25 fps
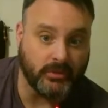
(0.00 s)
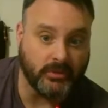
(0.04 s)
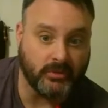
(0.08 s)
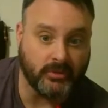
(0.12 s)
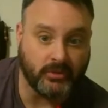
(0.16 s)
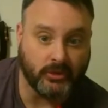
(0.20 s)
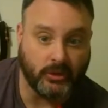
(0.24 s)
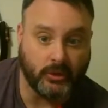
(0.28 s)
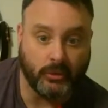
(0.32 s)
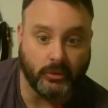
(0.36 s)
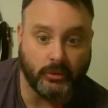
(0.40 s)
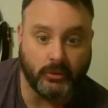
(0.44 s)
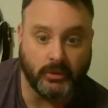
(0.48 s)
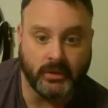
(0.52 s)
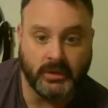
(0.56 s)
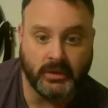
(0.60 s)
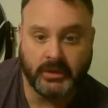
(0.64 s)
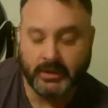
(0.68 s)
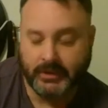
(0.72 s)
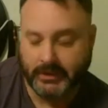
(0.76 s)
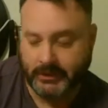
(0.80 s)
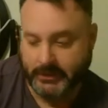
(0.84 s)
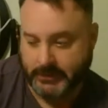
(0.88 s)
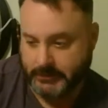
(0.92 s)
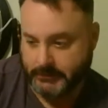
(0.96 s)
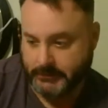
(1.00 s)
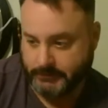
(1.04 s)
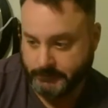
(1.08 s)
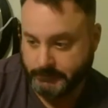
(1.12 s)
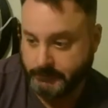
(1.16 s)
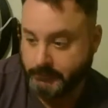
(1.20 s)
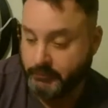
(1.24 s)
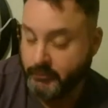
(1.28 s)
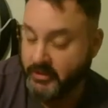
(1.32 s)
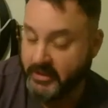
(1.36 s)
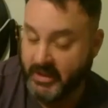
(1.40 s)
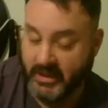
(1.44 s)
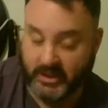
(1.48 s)
So
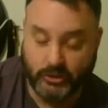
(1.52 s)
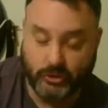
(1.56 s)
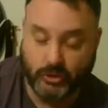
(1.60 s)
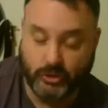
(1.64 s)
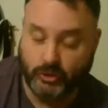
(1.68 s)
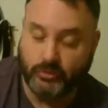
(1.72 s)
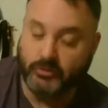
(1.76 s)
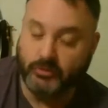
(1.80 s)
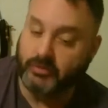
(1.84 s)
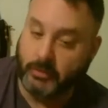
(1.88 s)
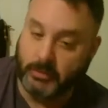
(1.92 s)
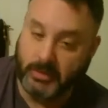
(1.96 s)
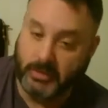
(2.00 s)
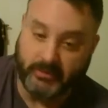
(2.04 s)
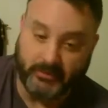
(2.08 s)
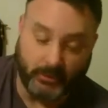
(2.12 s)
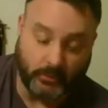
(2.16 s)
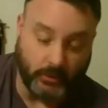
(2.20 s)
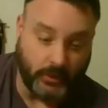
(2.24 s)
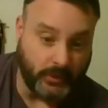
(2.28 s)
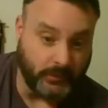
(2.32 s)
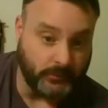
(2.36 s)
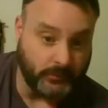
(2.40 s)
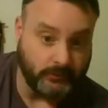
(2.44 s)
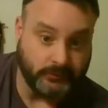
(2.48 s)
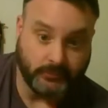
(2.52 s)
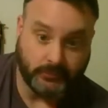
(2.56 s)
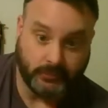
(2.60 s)
they shoot from everywhere.